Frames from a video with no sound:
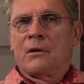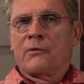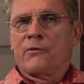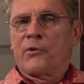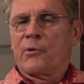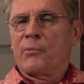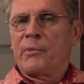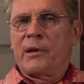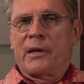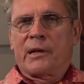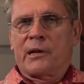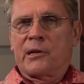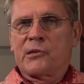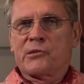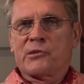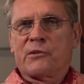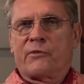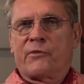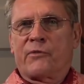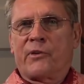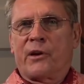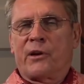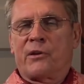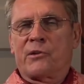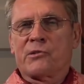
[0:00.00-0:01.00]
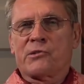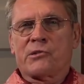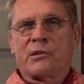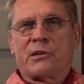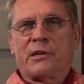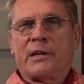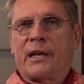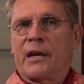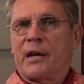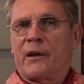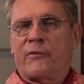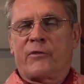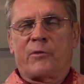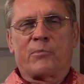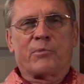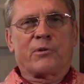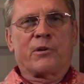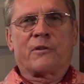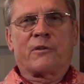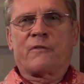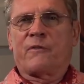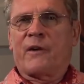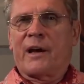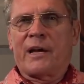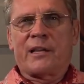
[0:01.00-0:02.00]
For millions of years, none of them
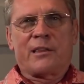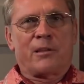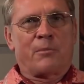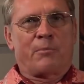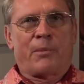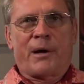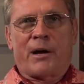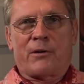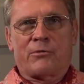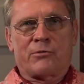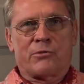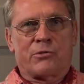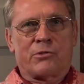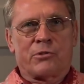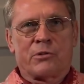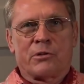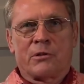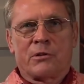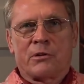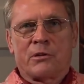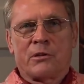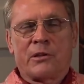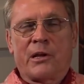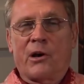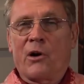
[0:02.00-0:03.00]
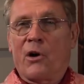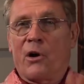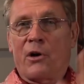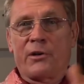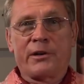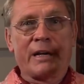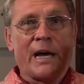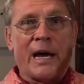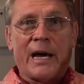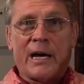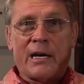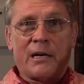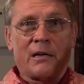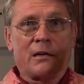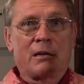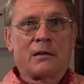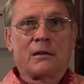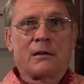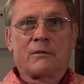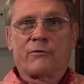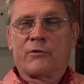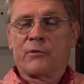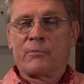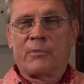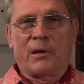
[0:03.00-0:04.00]
could find the pouch. They all died
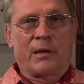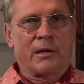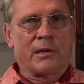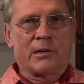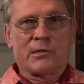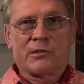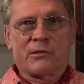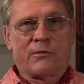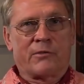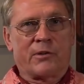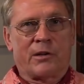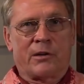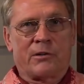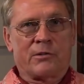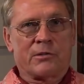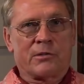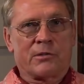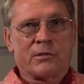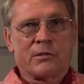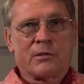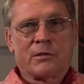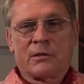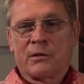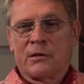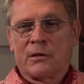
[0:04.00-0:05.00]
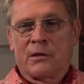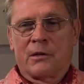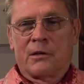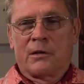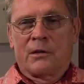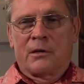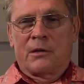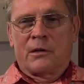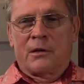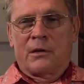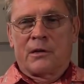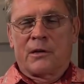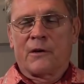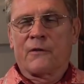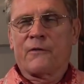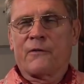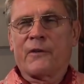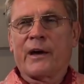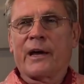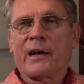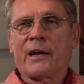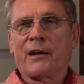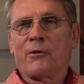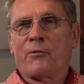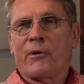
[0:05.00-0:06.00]
for millions of years. So
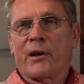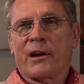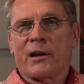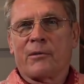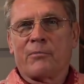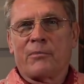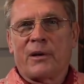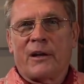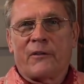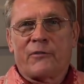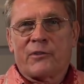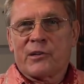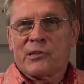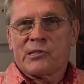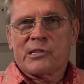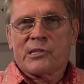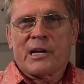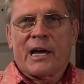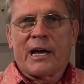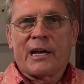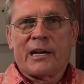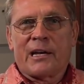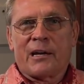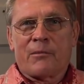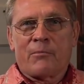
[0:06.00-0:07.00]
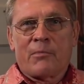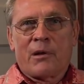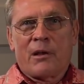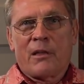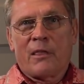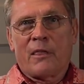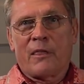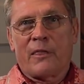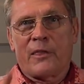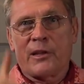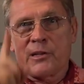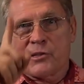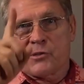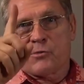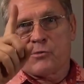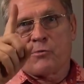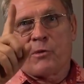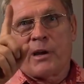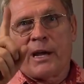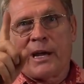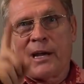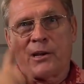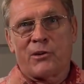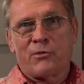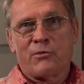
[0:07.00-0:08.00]
finally, one of them left a sign up this
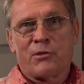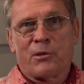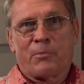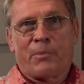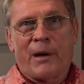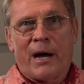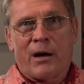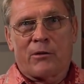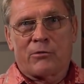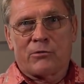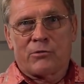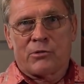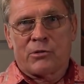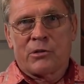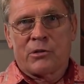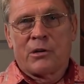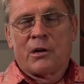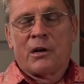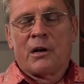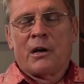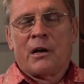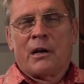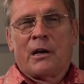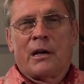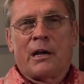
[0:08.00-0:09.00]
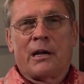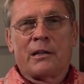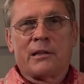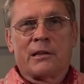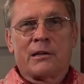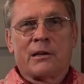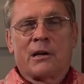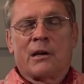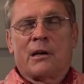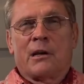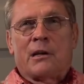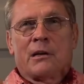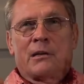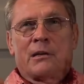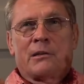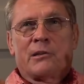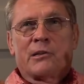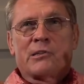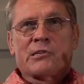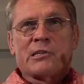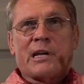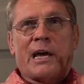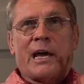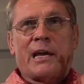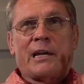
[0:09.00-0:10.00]
way to the pouch. And the,
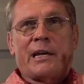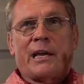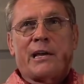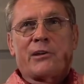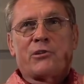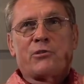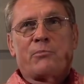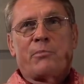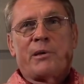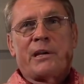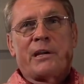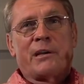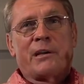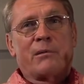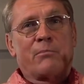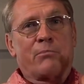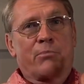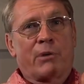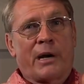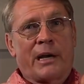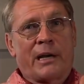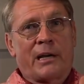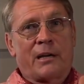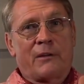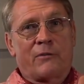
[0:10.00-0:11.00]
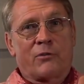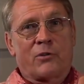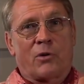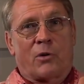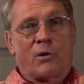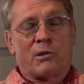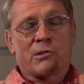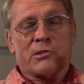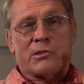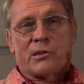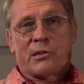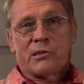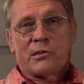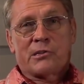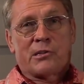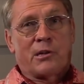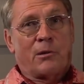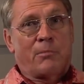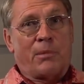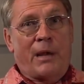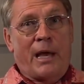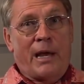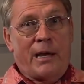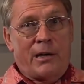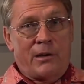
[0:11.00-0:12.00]
the sign had to be in Braille, of course, because
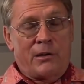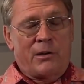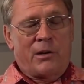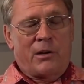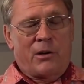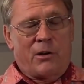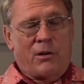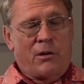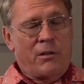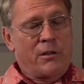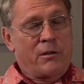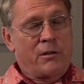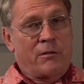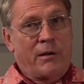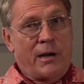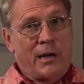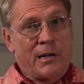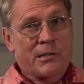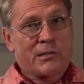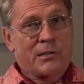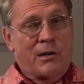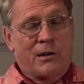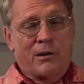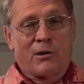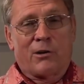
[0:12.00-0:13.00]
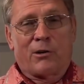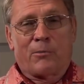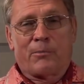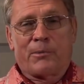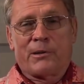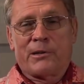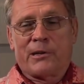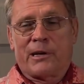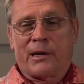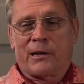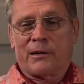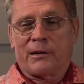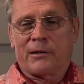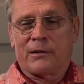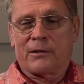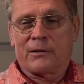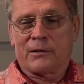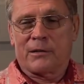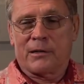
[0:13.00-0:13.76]
they're blind, you know, their eyes aren't open yet.